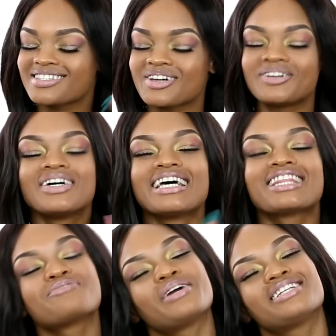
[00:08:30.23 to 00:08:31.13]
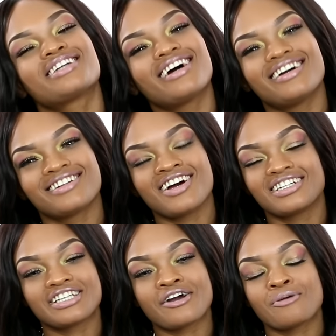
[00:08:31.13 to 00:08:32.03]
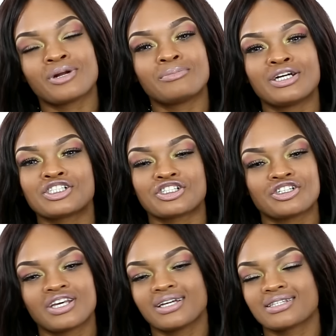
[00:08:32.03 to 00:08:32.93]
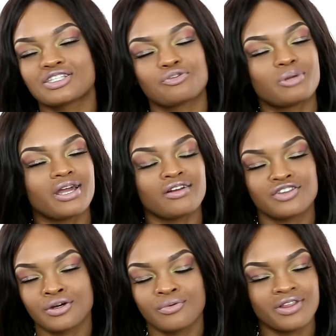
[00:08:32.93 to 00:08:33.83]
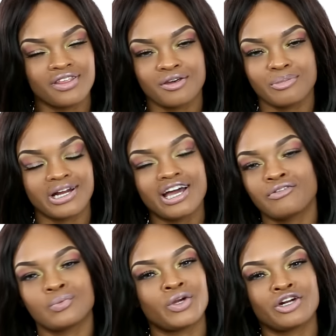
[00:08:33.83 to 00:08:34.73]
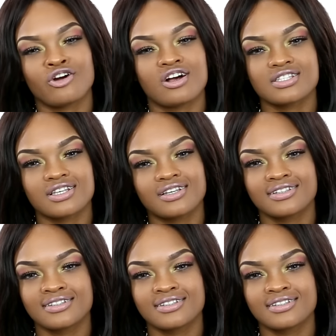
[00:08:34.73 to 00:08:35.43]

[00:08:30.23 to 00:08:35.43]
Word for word: So the page got knocked down, but I'm not sure they can still be out there with it, but I haven't ran across it.